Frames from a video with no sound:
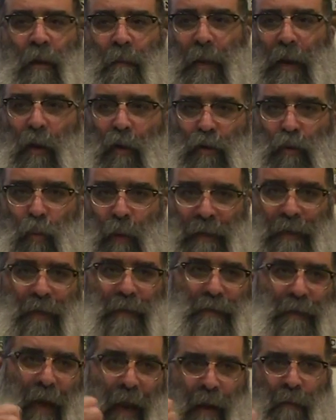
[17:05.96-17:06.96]
Because when the
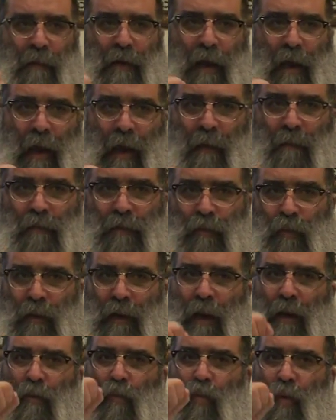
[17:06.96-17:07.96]
time comes,
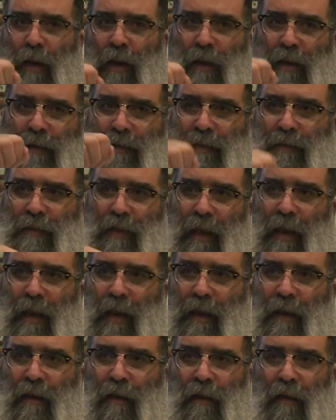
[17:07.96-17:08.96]
when I really
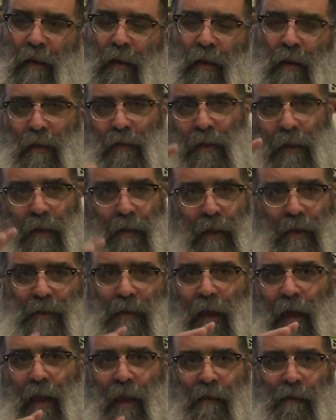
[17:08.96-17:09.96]
see that, let's
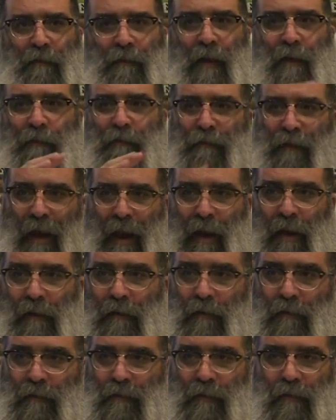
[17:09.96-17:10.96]
say I have now
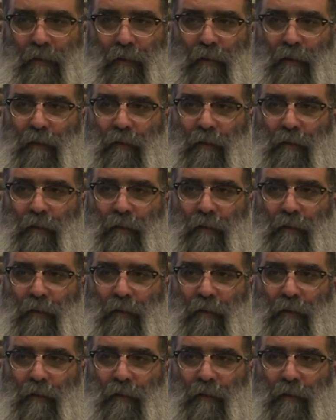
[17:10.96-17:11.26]
finals,